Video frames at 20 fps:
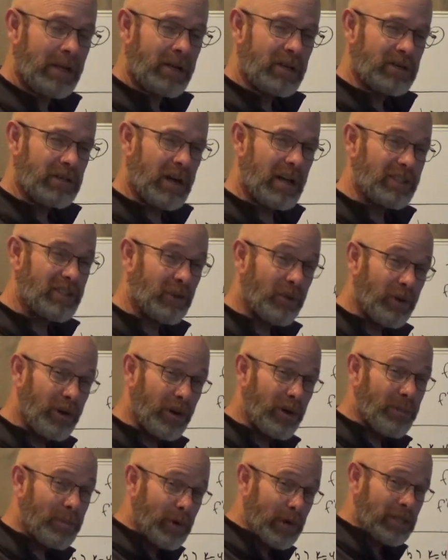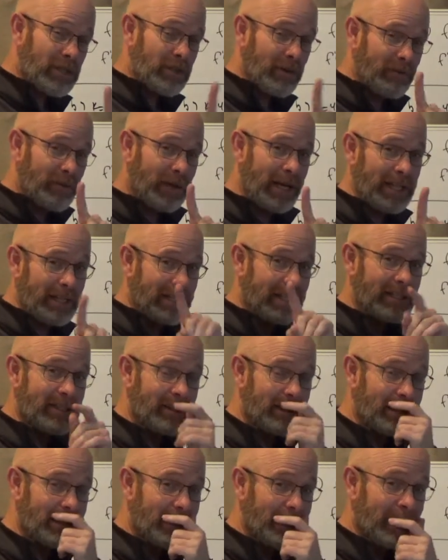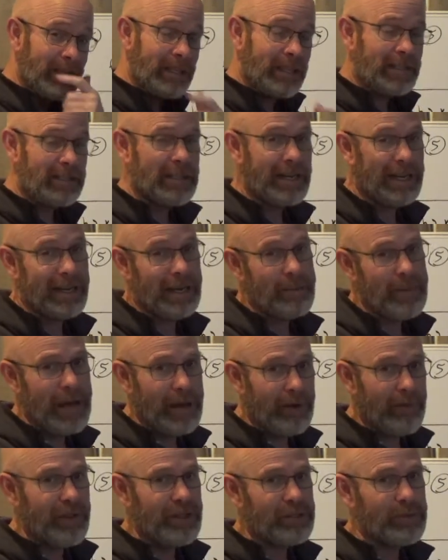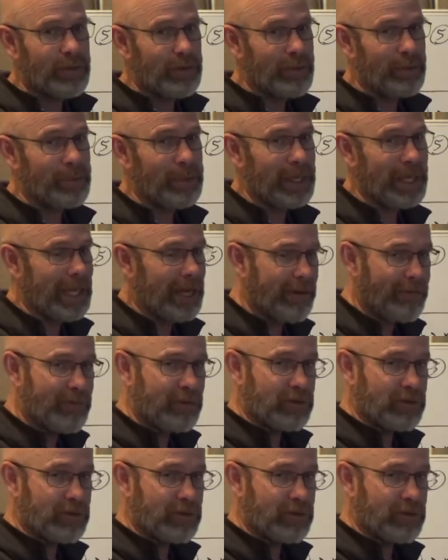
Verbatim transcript: So also critical points, don't forget this. Not going to matter in this one, but be careful.